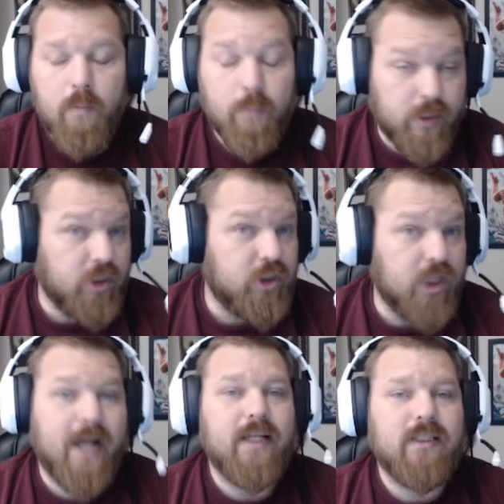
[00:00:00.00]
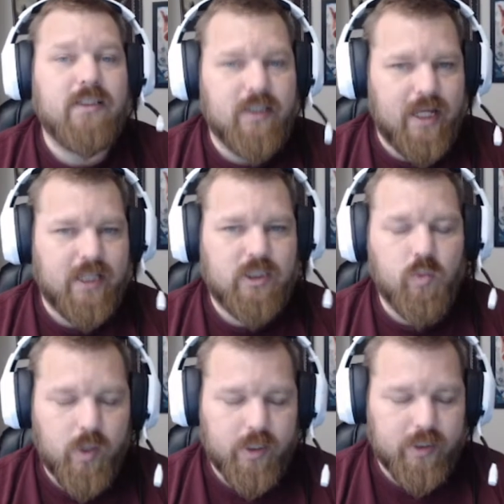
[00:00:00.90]
But the giants, that's
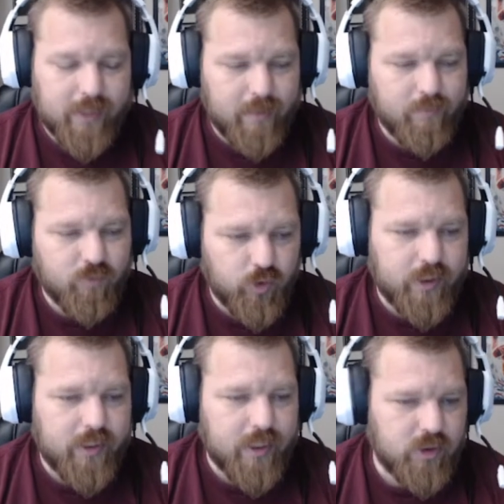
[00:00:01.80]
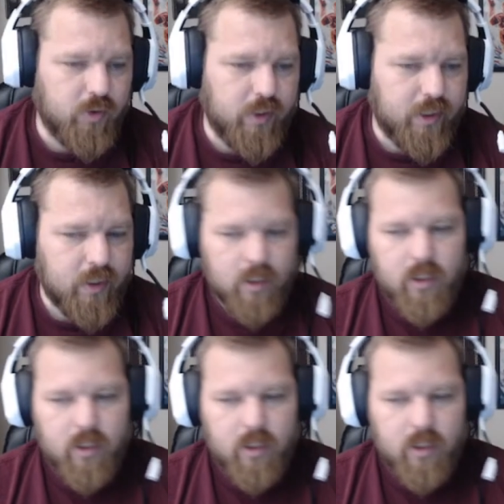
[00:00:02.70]
where the game really gets unique,